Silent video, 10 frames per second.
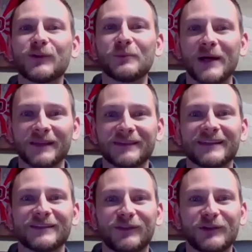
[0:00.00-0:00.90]
few months,
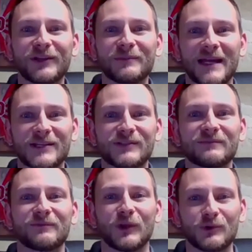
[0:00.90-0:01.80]
as you can imagine,
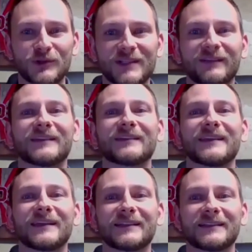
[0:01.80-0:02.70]
social
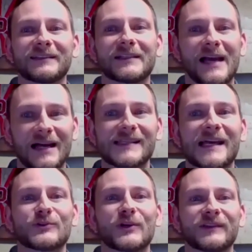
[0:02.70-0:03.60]
distancing and
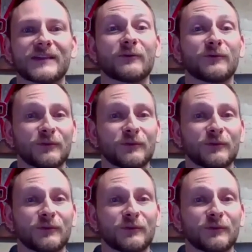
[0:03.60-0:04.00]
contact tracing have